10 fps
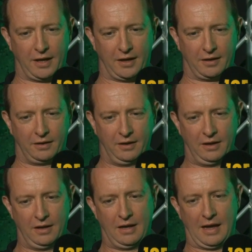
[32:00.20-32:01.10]
Gael,
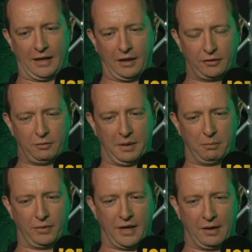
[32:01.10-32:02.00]
and lots of
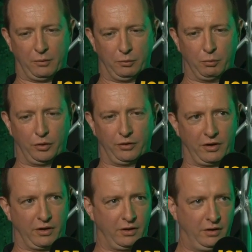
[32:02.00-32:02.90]
people now would
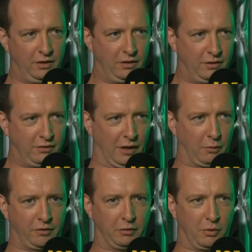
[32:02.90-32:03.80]
wonder, like,
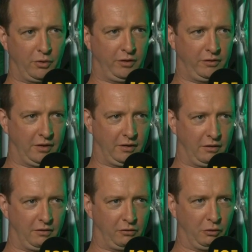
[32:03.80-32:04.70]
what's the point
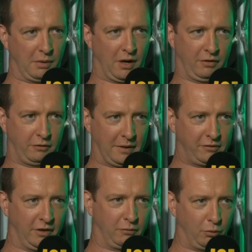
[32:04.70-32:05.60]
in two parties,
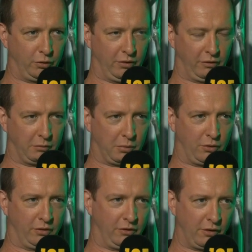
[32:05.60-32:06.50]
especially as one is
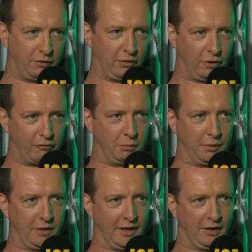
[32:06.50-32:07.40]
supporting the other in
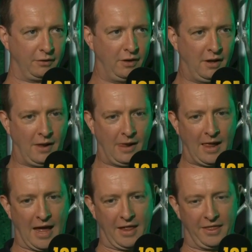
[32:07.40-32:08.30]
government now?
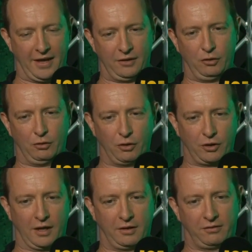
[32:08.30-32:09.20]
And then you
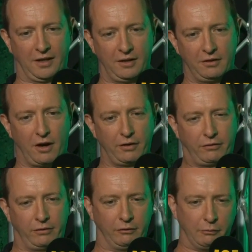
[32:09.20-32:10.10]
look at, say, the
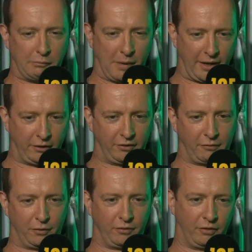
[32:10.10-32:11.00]
narcissism of minor
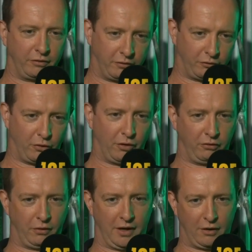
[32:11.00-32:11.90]
differences, the
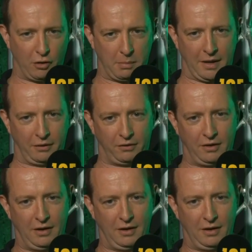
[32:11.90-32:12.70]
stories you hear about